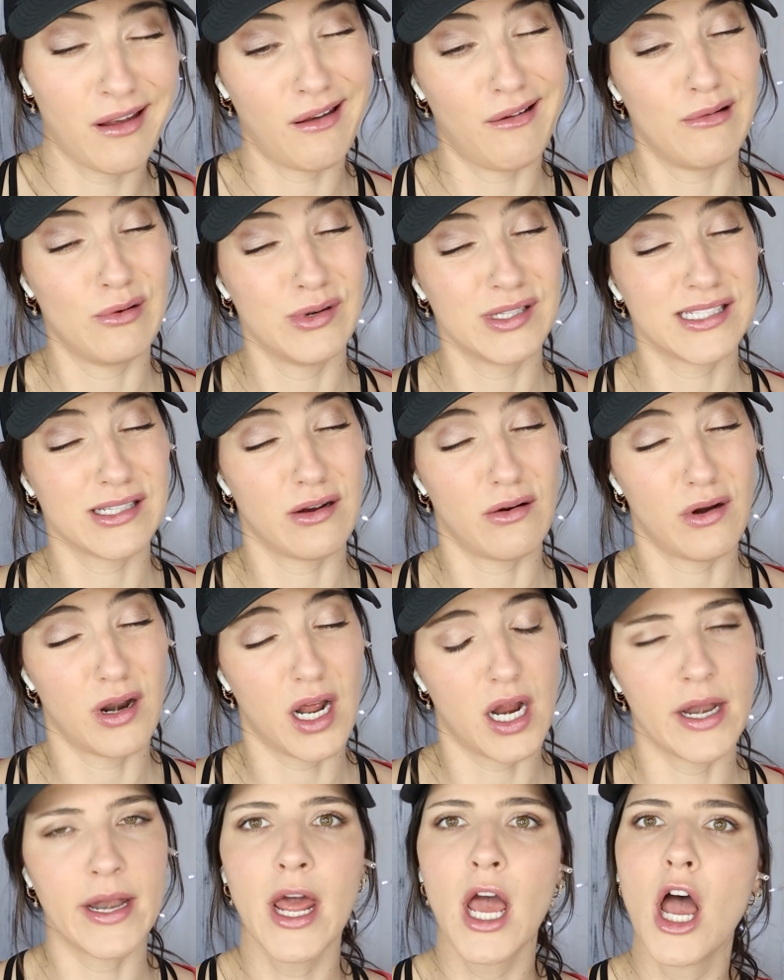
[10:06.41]
like, what's going
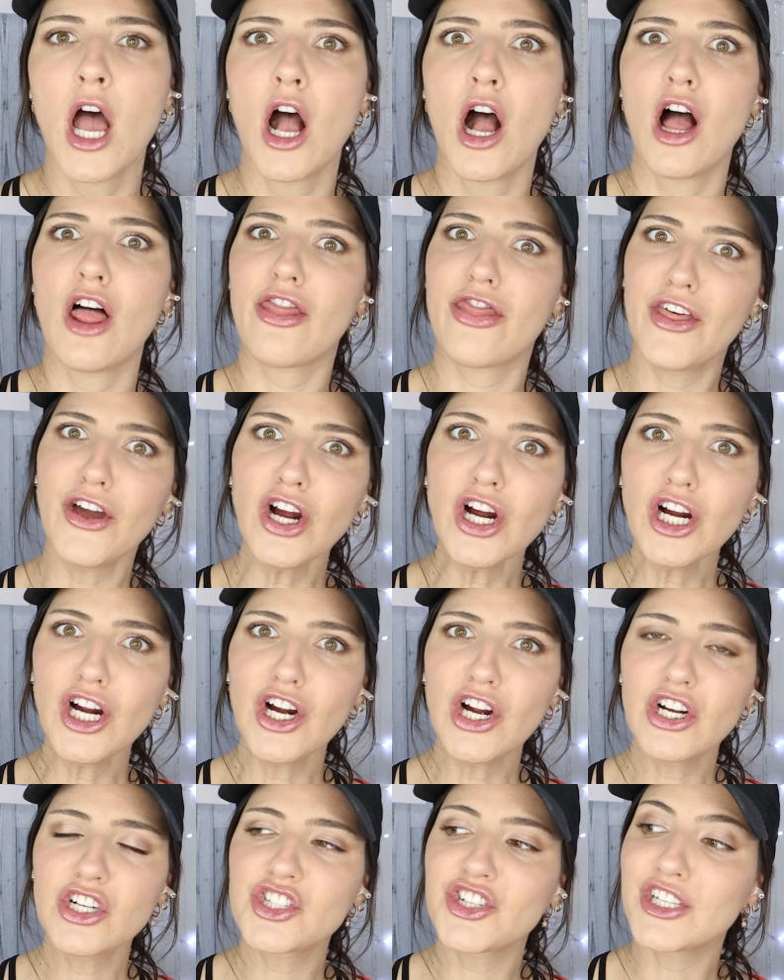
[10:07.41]
on?
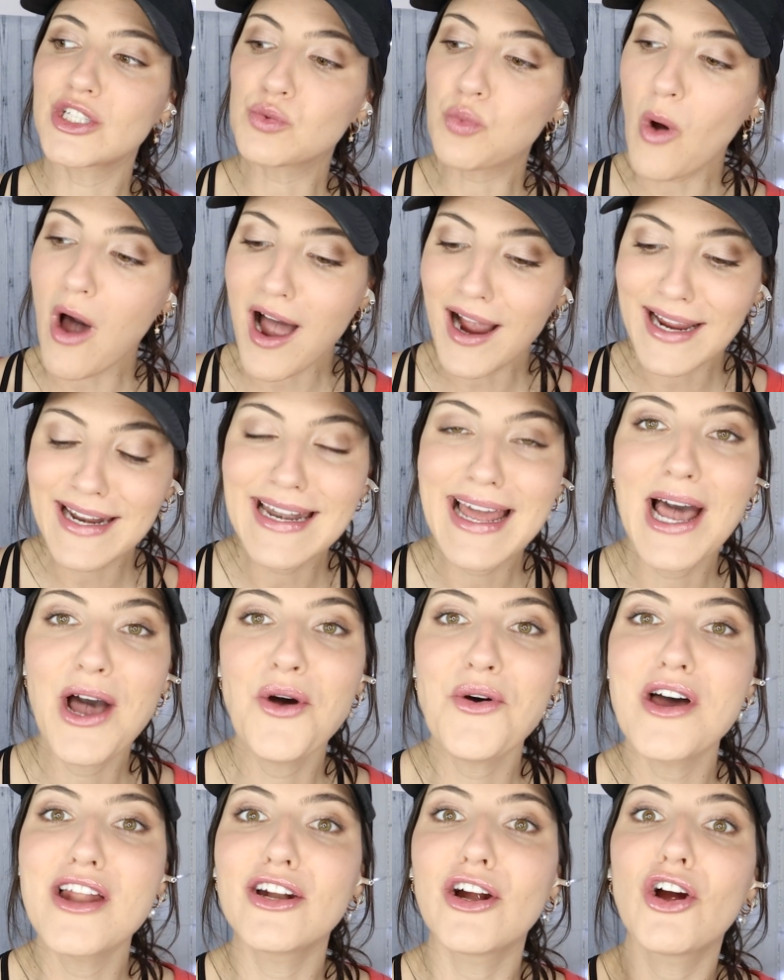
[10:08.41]
Third, she's walking
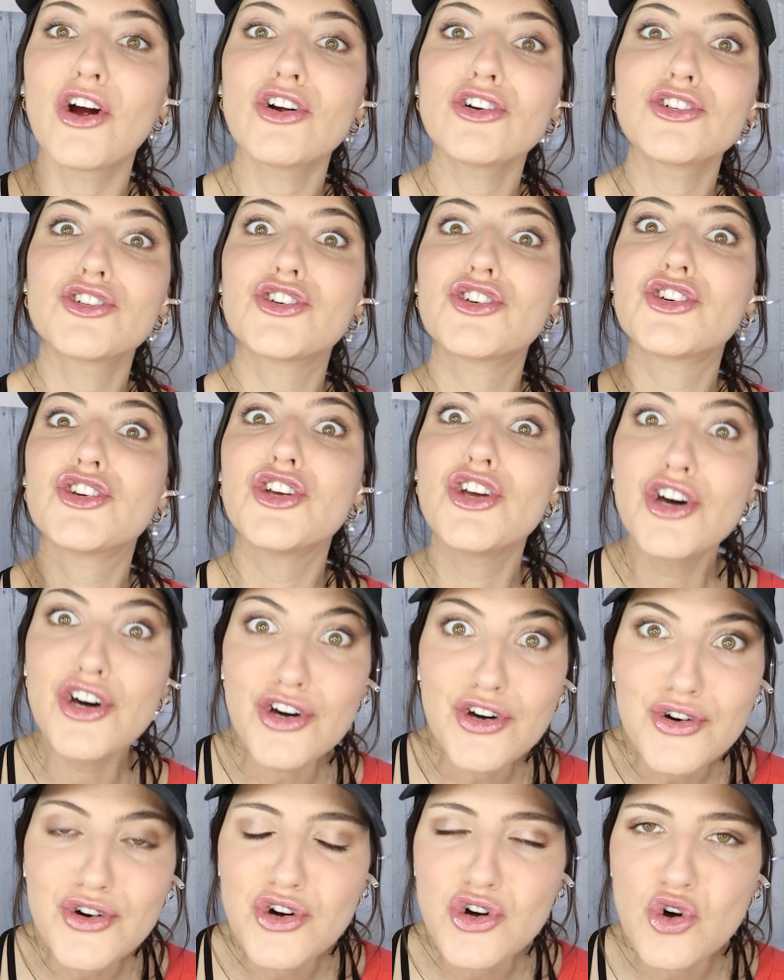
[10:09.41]
out and her
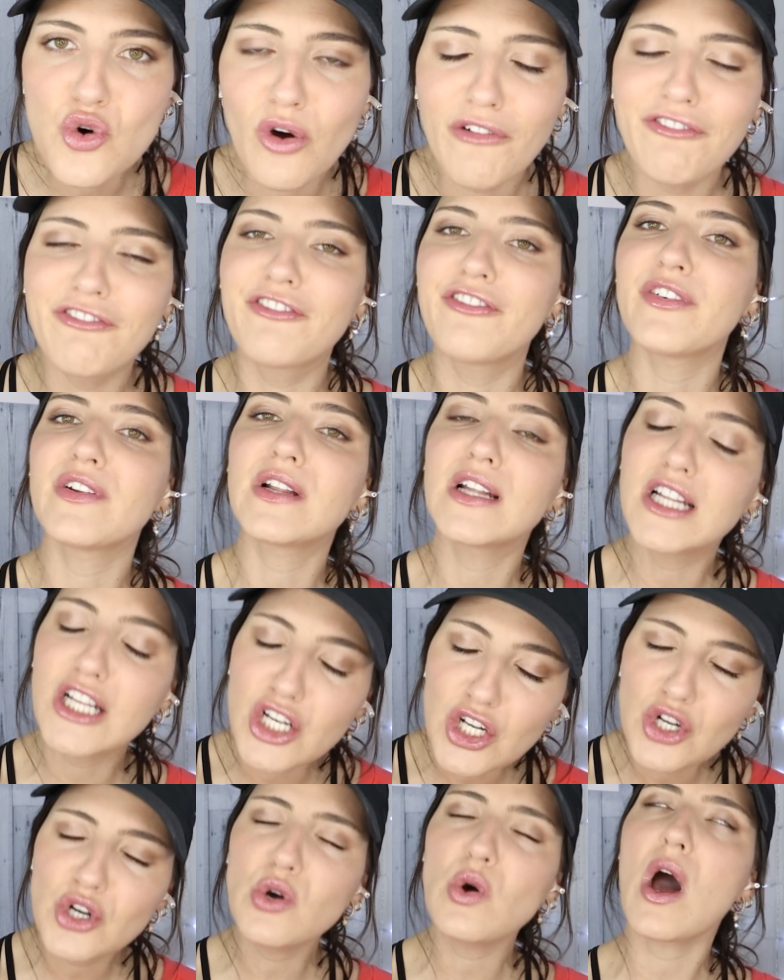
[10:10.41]
shoe
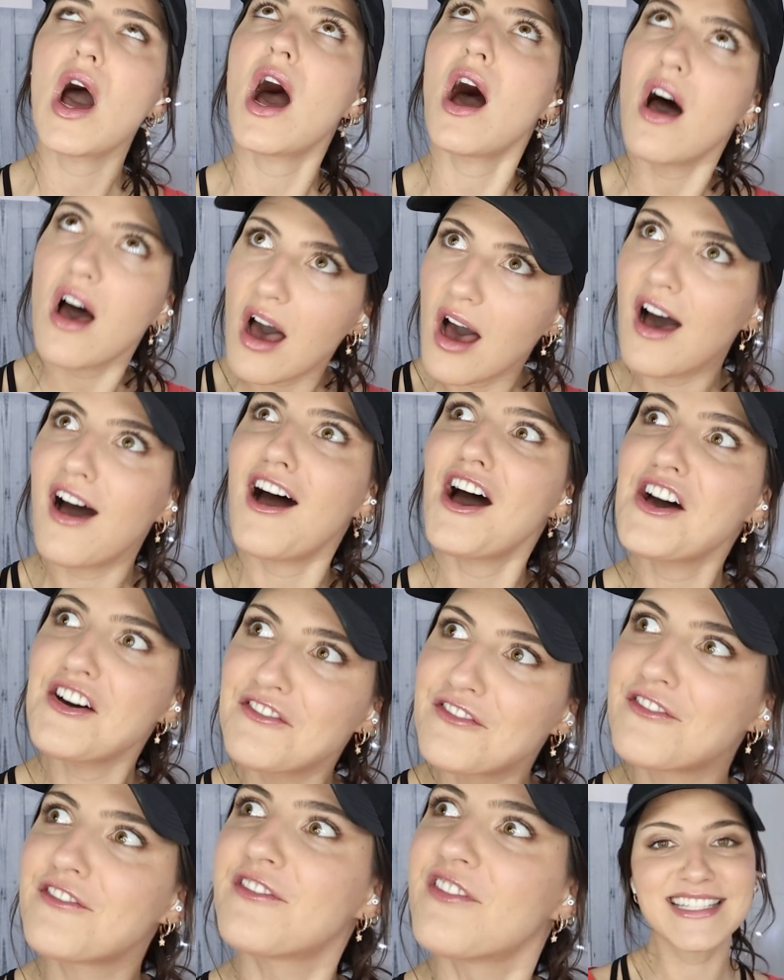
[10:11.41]
flew
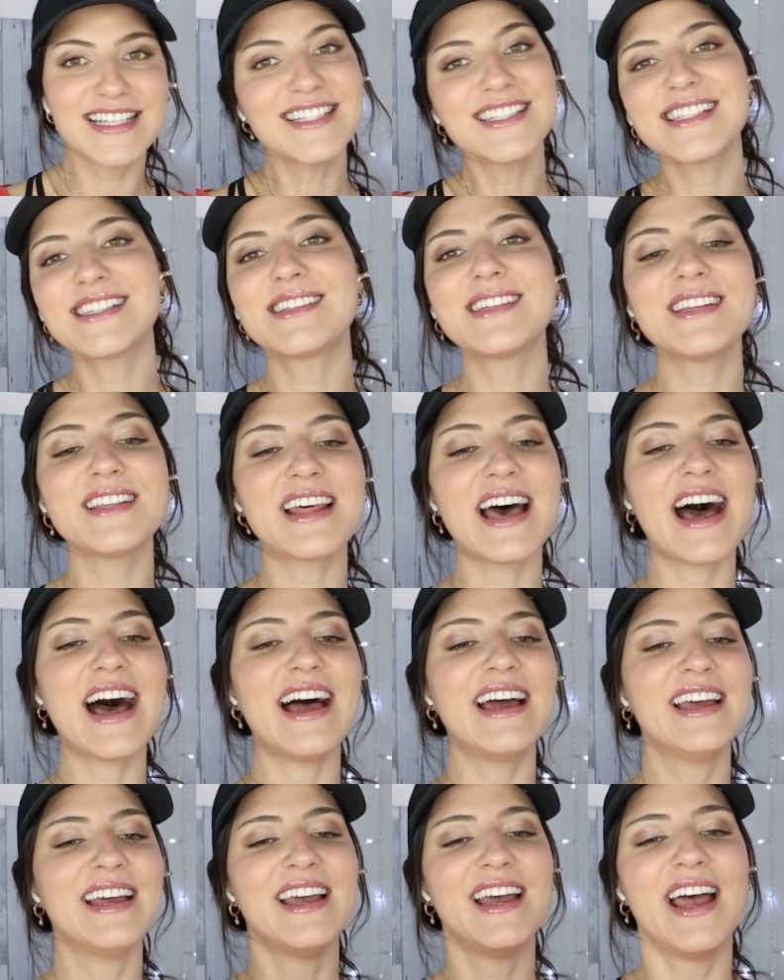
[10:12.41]
off. Didn't see
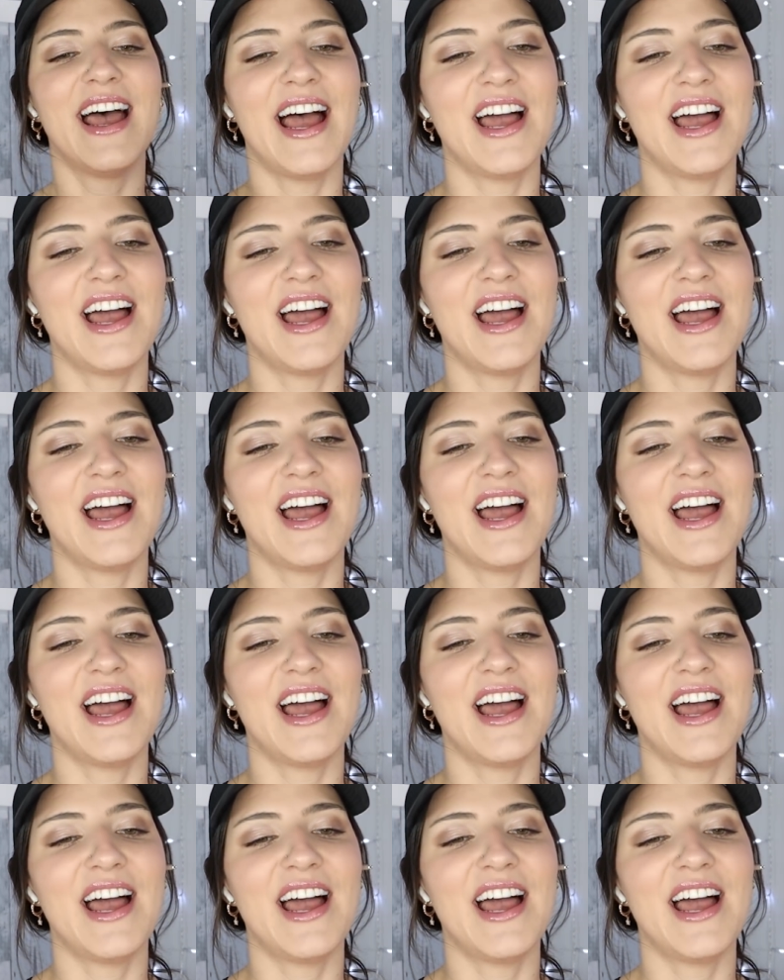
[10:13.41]
that.